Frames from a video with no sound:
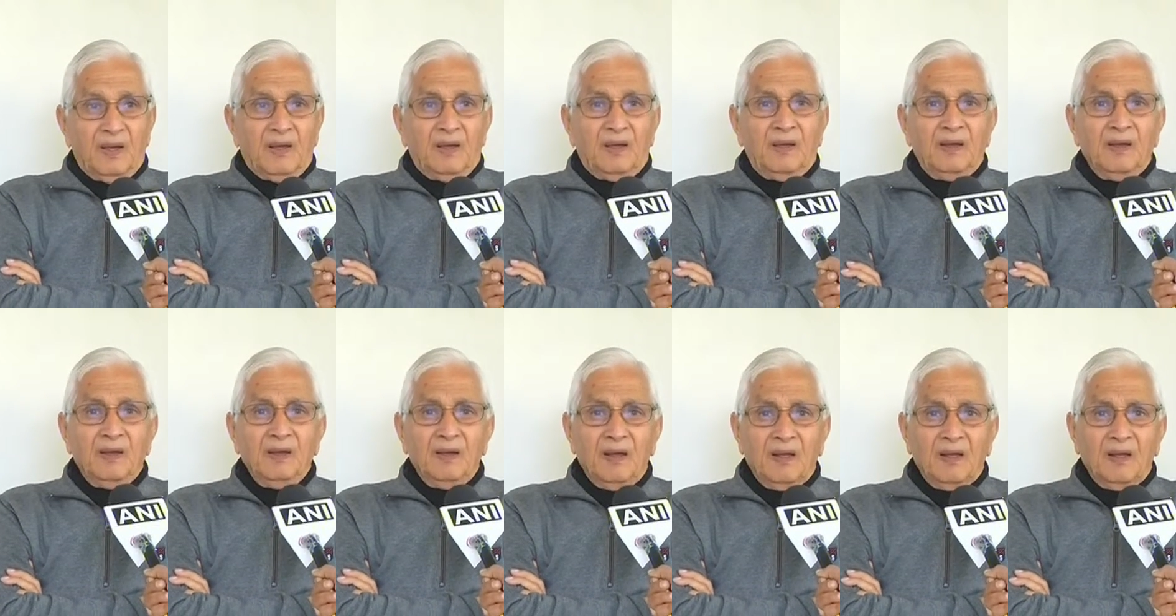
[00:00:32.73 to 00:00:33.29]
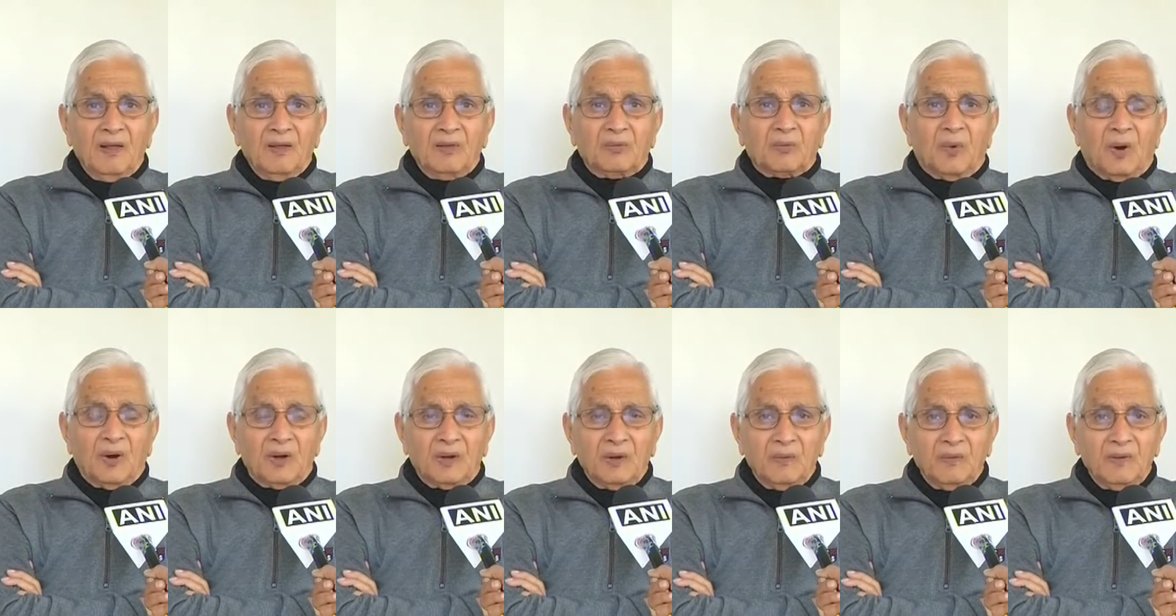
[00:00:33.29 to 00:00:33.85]
He has
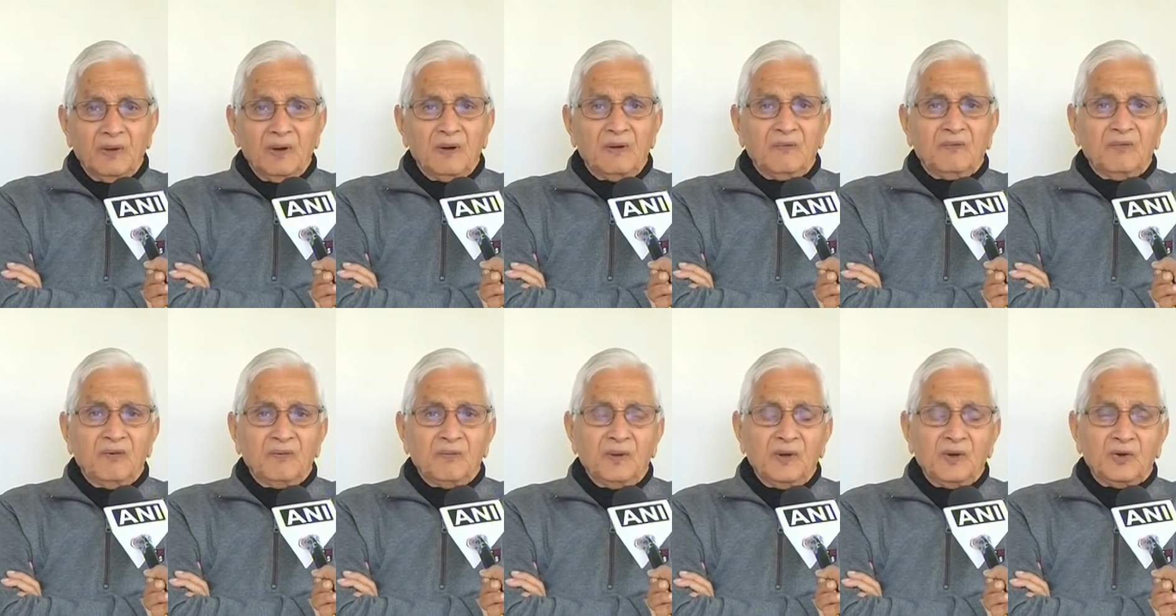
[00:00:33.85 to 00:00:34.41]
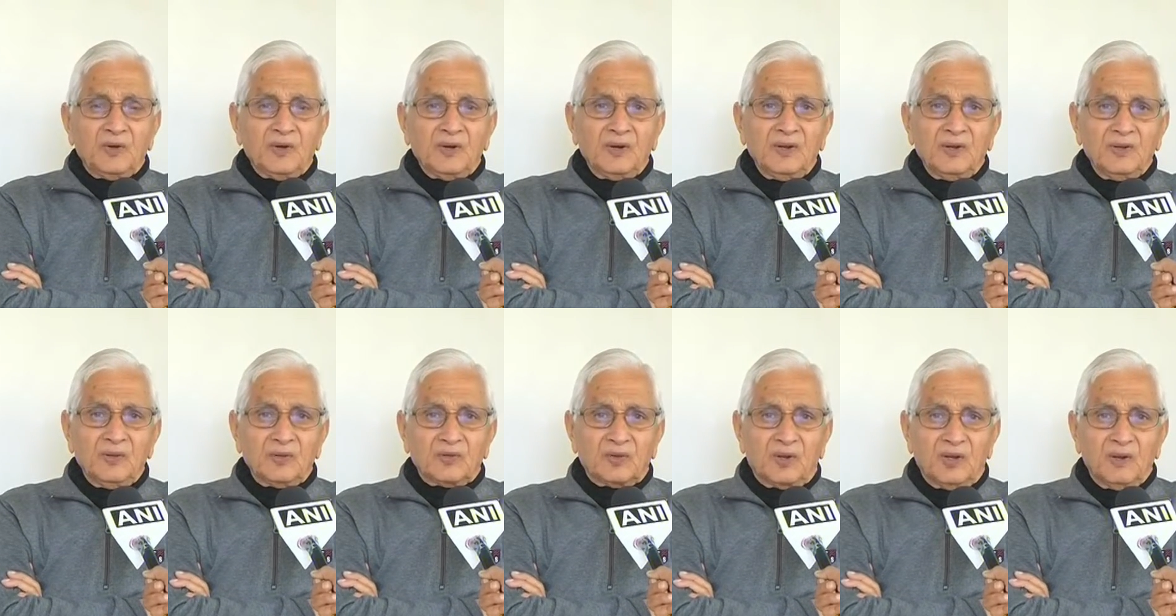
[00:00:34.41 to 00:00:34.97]
whatever information
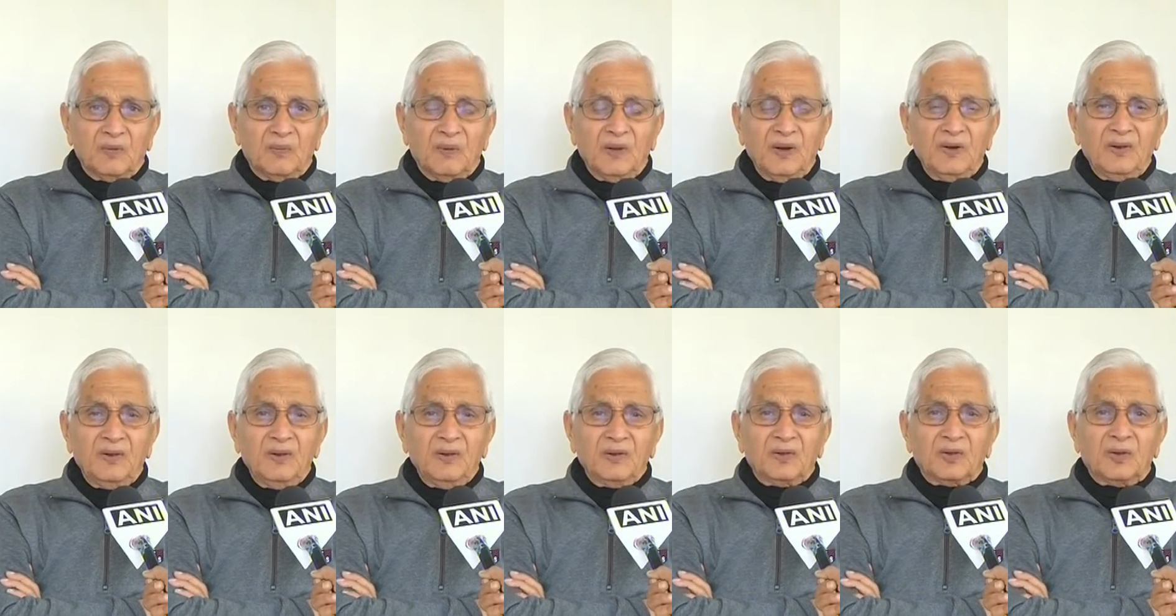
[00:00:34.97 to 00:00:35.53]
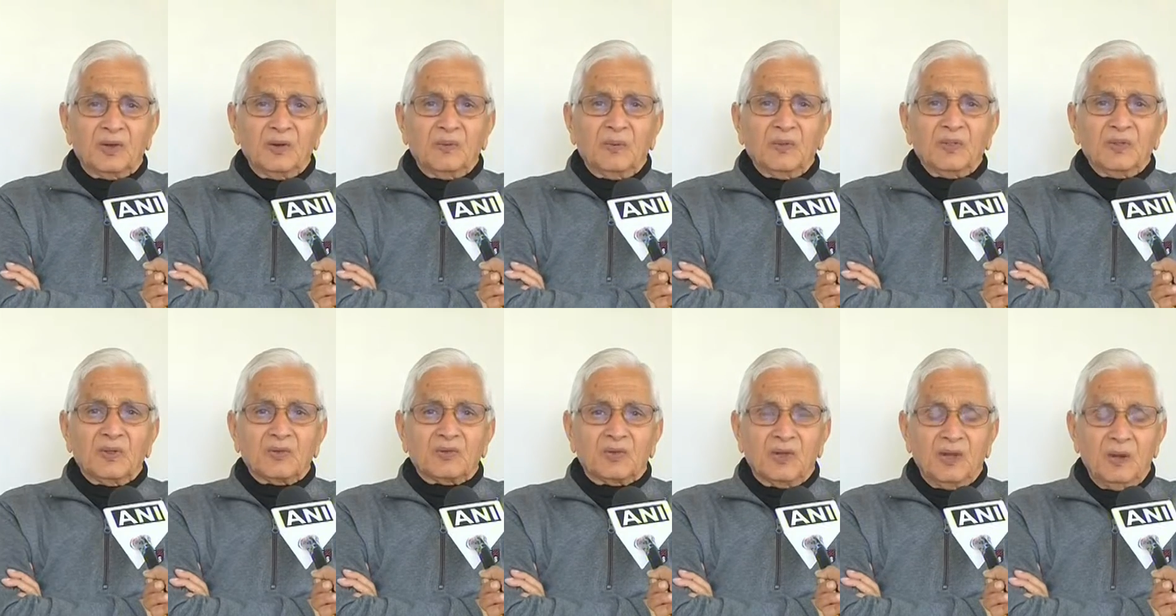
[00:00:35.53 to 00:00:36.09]
he is given, he is given
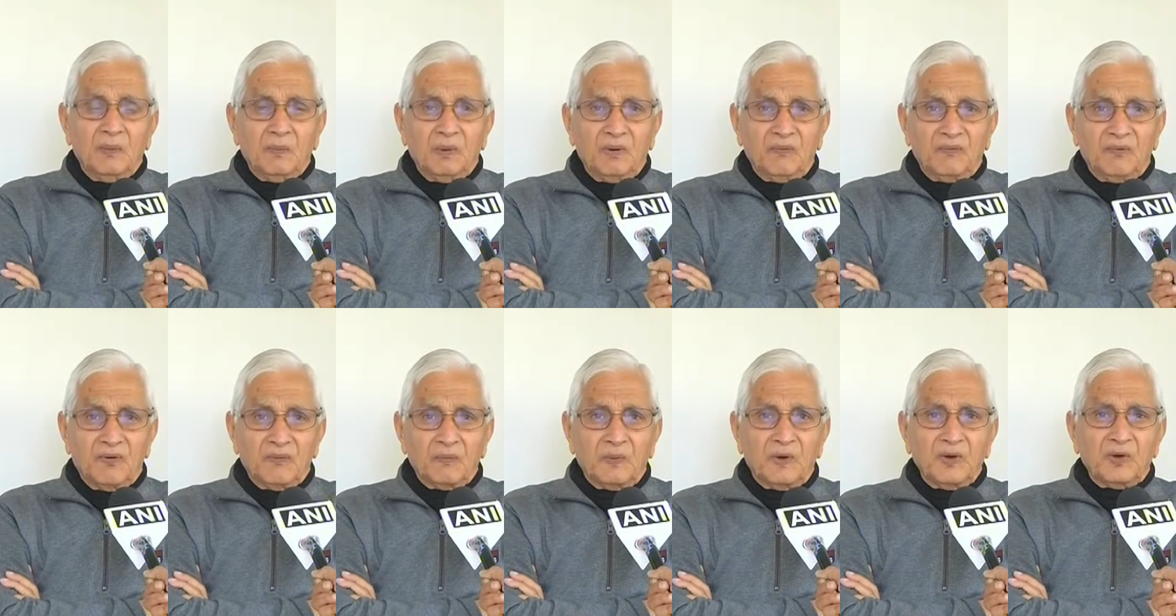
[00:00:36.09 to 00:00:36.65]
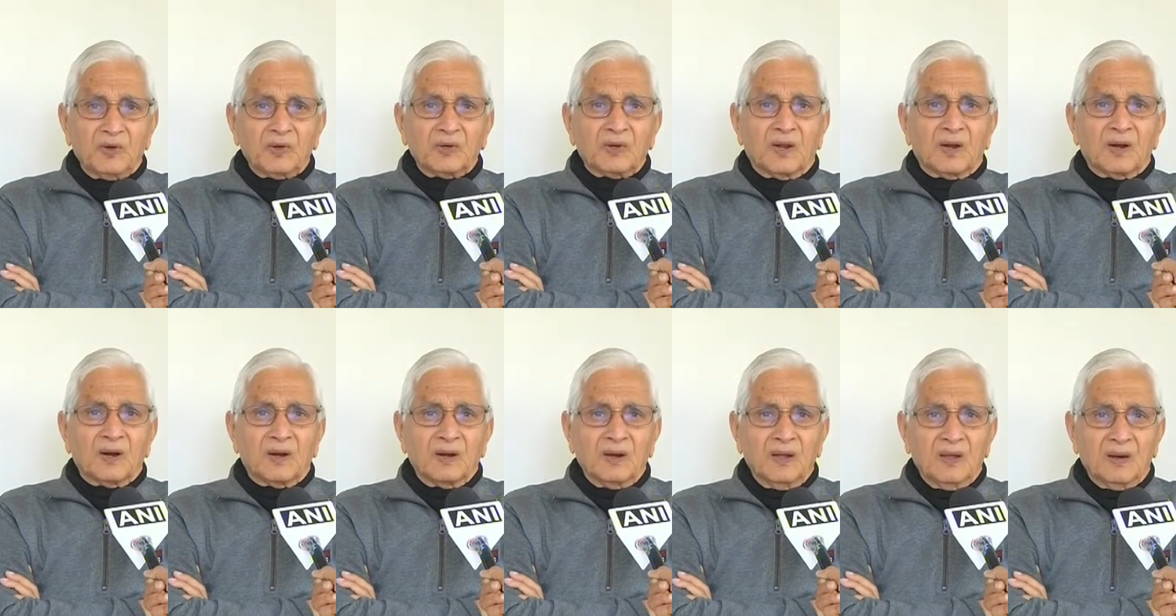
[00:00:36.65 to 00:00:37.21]
the same information
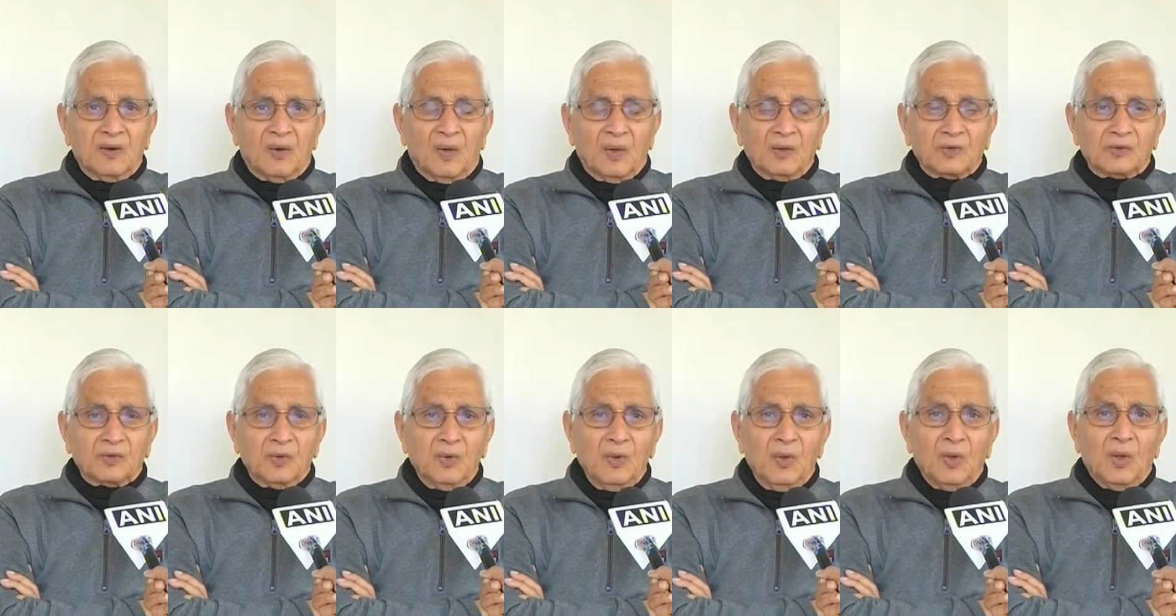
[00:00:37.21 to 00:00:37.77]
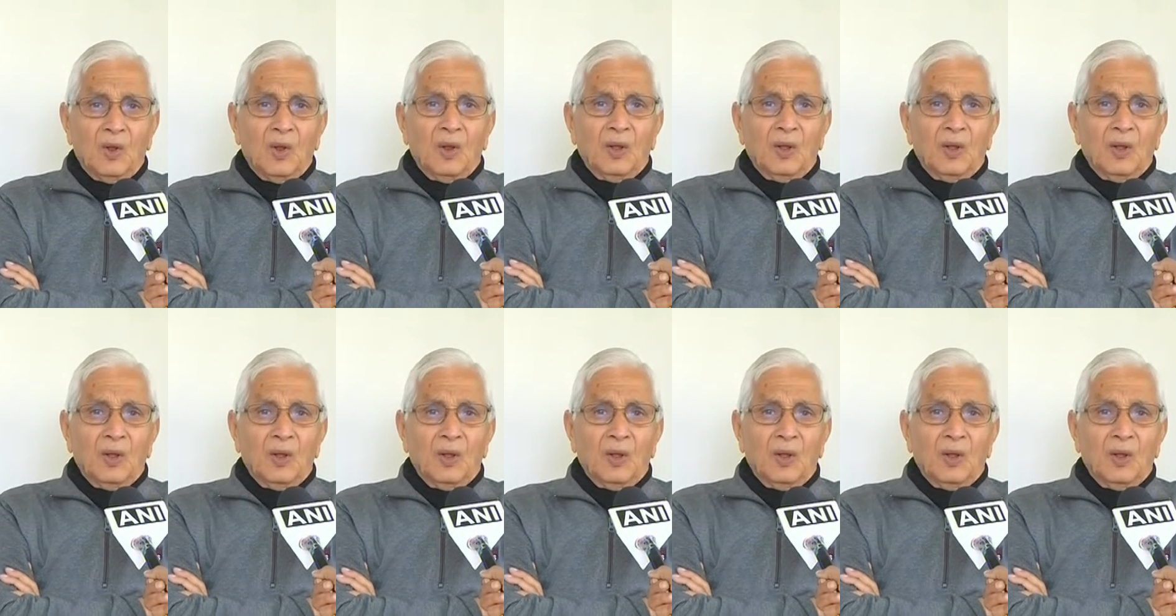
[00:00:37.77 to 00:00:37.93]
earlier also,